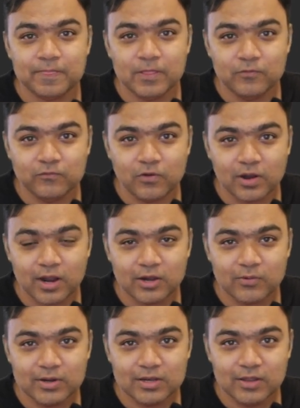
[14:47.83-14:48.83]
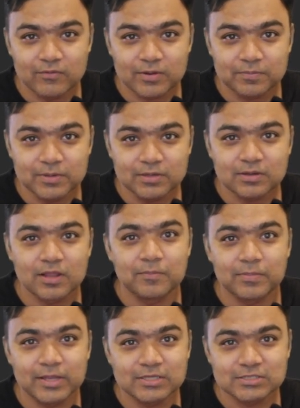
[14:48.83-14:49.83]
for Android development,
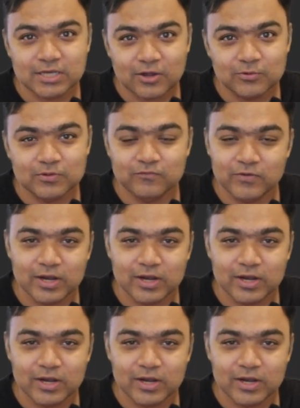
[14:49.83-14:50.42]
please check out the free